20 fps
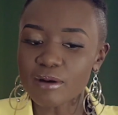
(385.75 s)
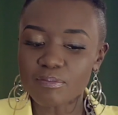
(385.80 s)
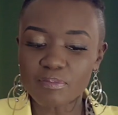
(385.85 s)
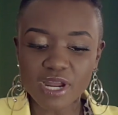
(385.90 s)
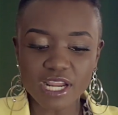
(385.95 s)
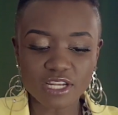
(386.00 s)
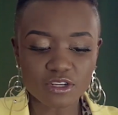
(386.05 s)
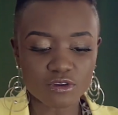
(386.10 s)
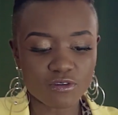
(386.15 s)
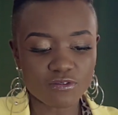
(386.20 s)
are
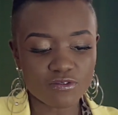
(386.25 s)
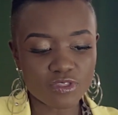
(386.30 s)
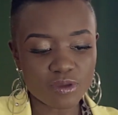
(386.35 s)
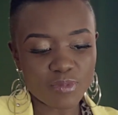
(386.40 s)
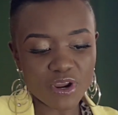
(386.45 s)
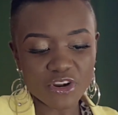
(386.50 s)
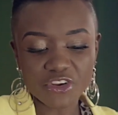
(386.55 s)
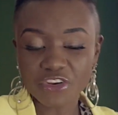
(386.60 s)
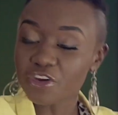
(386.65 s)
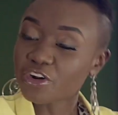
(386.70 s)
part of
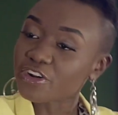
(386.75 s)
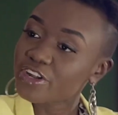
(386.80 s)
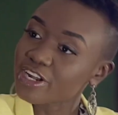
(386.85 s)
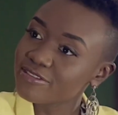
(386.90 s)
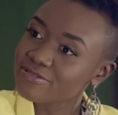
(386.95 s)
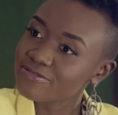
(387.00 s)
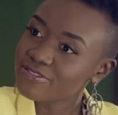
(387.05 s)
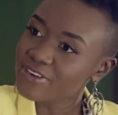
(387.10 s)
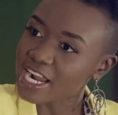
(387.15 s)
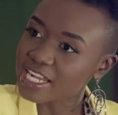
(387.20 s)
the
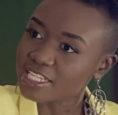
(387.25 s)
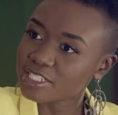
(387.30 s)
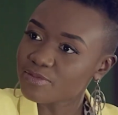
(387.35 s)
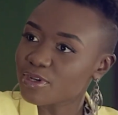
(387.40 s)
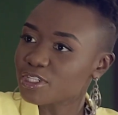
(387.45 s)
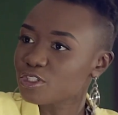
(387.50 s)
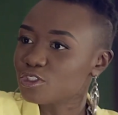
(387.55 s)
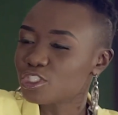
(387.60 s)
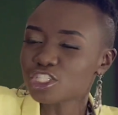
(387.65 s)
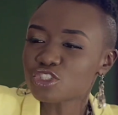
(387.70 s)
patriotic
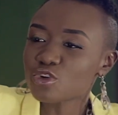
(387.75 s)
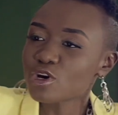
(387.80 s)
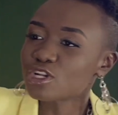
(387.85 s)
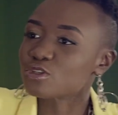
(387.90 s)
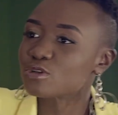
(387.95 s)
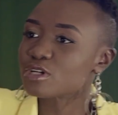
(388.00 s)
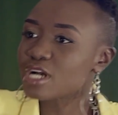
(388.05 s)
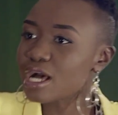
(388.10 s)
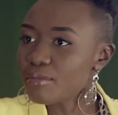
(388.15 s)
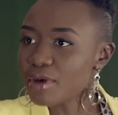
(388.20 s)
front, but you just don't
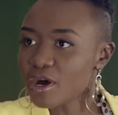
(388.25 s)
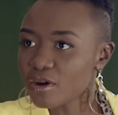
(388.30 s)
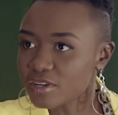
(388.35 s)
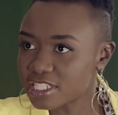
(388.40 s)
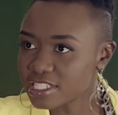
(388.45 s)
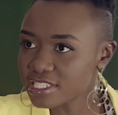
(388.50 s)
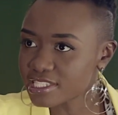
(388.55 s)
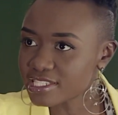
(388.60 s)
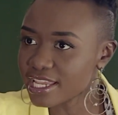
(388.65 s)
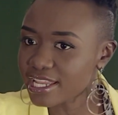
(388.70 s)
want to come
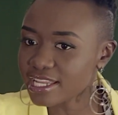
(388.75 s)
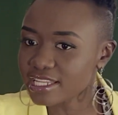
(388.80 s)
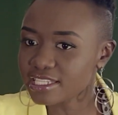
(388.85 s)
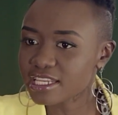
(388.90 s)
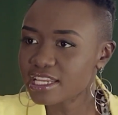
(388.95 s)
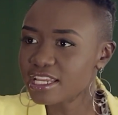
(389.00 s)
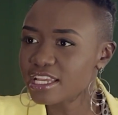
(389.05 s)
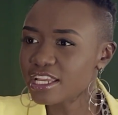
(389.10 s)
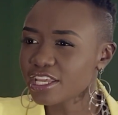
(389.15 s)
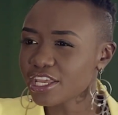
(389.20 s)
out and say
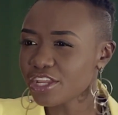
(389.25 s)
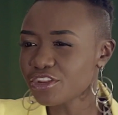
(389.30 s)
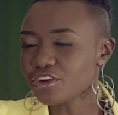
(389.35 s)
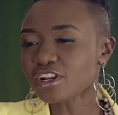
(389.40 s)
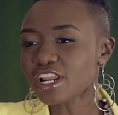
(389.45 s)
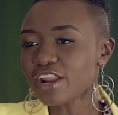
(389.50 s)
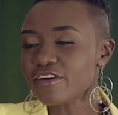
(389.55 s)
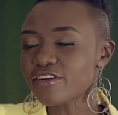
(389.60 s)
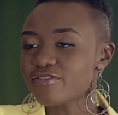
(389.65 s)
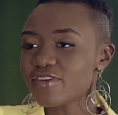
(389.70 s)
it. Can
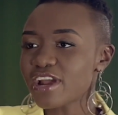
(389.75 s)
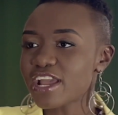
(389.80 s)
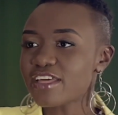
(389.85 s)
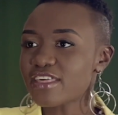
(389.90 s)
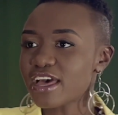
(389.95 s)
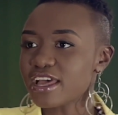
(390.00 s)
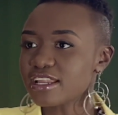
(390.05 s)
you clarify